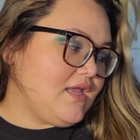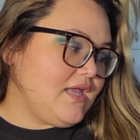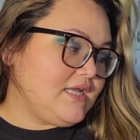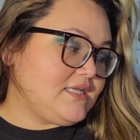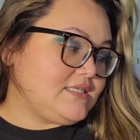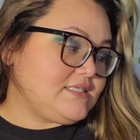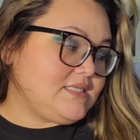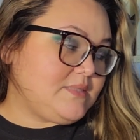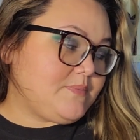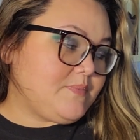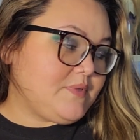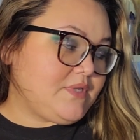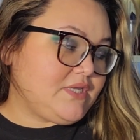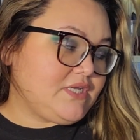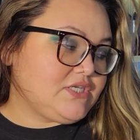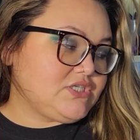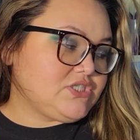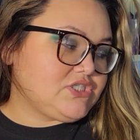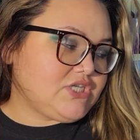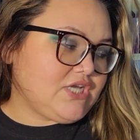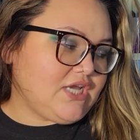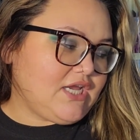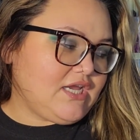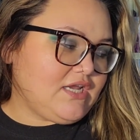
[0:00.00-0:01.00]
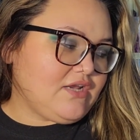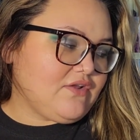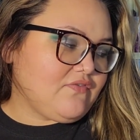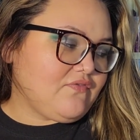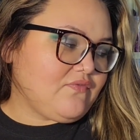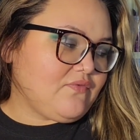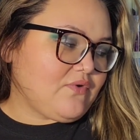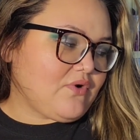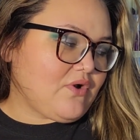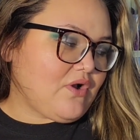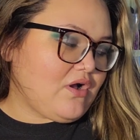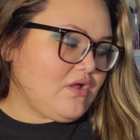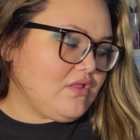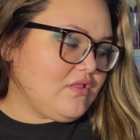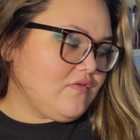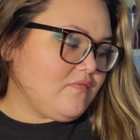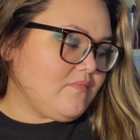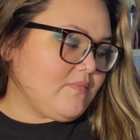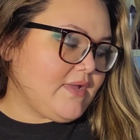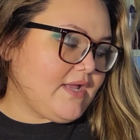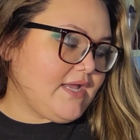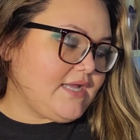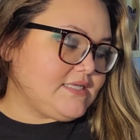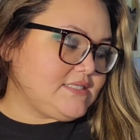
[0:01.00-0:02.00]
a deepening shade for all of
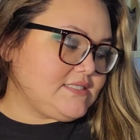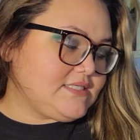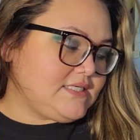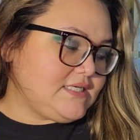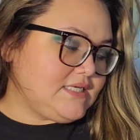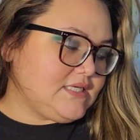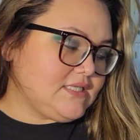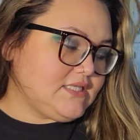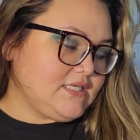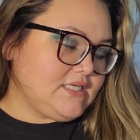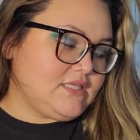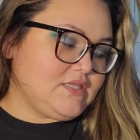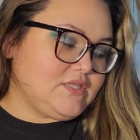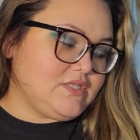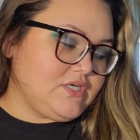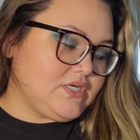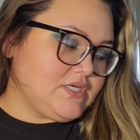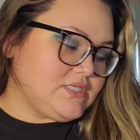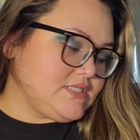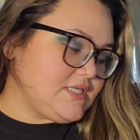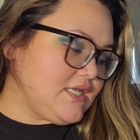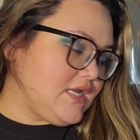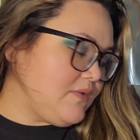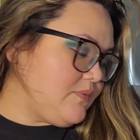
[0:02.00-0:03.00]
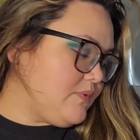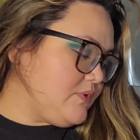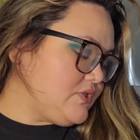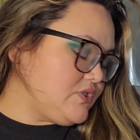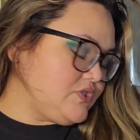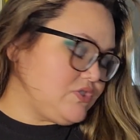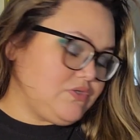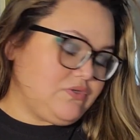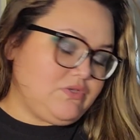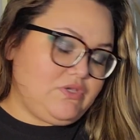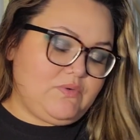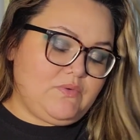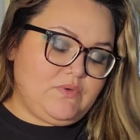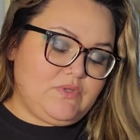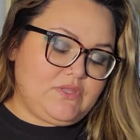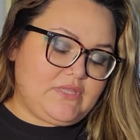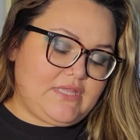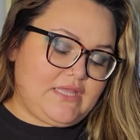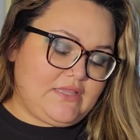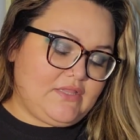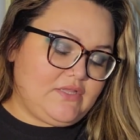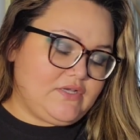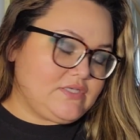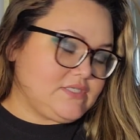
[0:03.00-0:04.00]
my tealy looks, and I will show you what
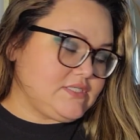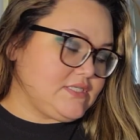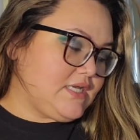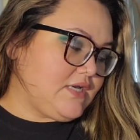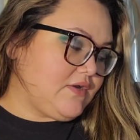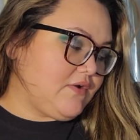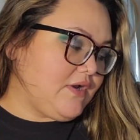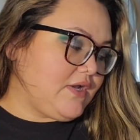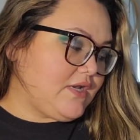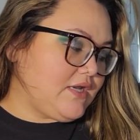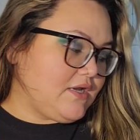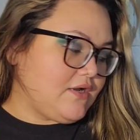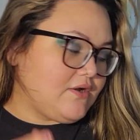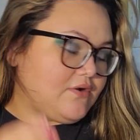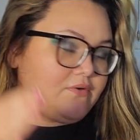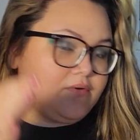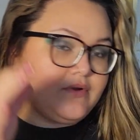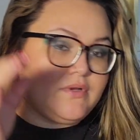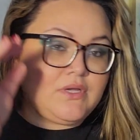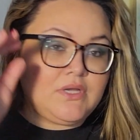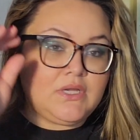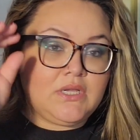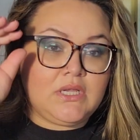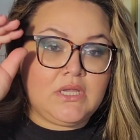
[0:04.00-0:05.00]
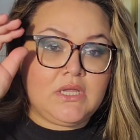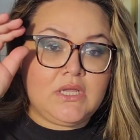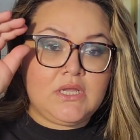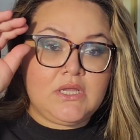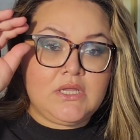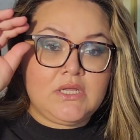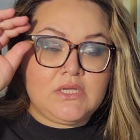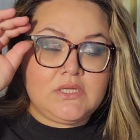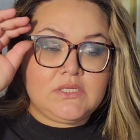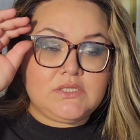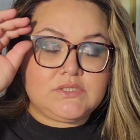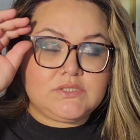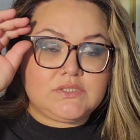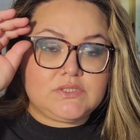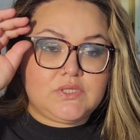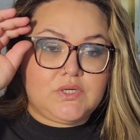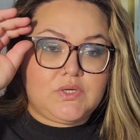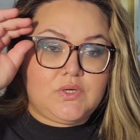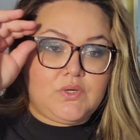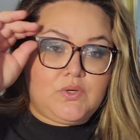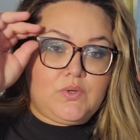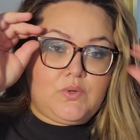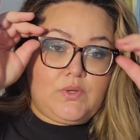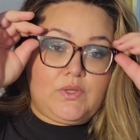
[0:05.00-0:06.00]
that looks like right now.
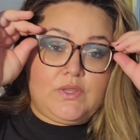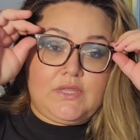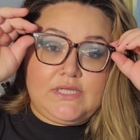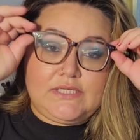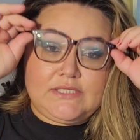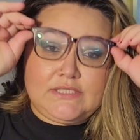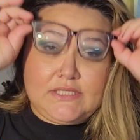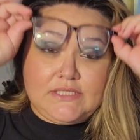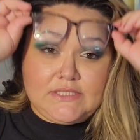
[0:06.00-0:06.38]
So this